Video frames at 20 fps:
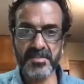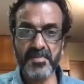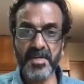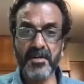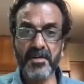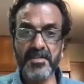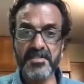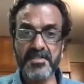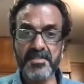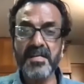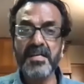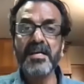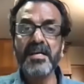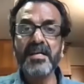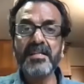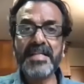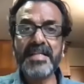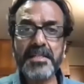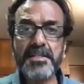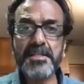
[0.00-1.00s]
because
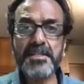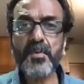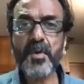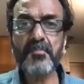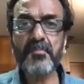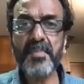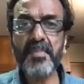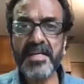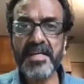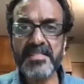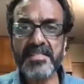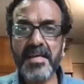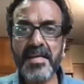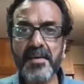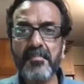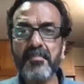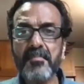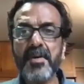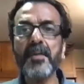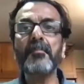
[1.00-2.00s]
that is what makes
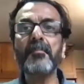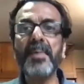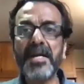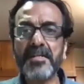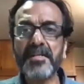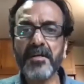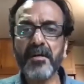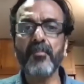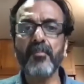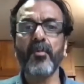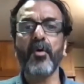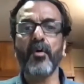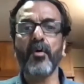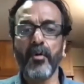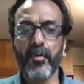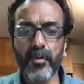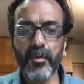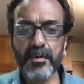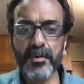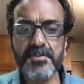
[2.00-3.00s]
them better, more
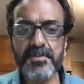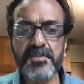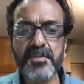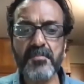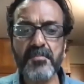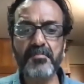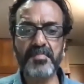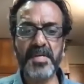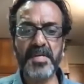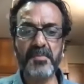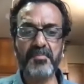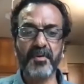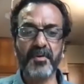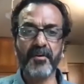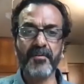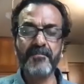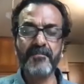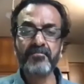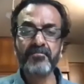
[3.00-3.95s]
wholesome people.